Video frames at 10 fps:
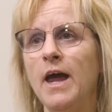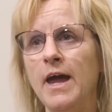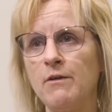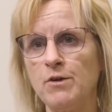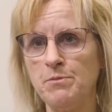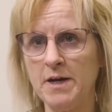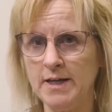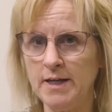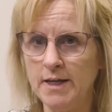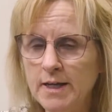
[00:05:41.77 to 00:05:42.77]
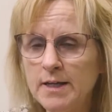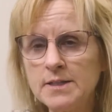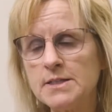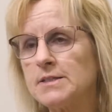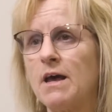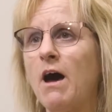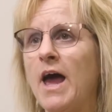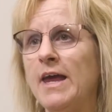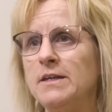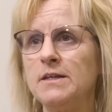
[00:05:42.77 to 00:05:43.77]
everybody
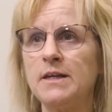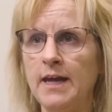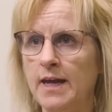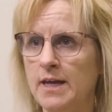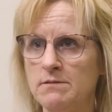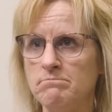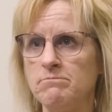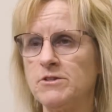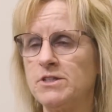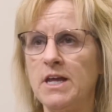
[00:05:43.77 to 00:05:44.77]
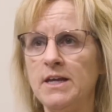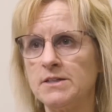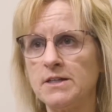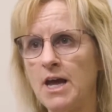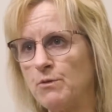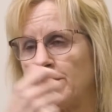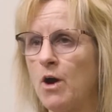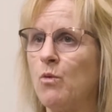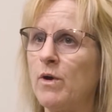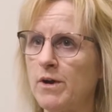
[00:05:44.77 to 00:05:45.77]
inside can stay inside
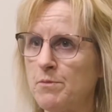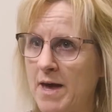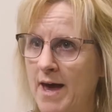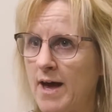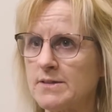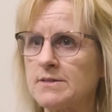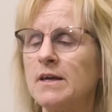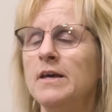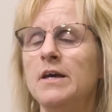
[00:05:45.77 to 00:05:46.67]
without wearing masks.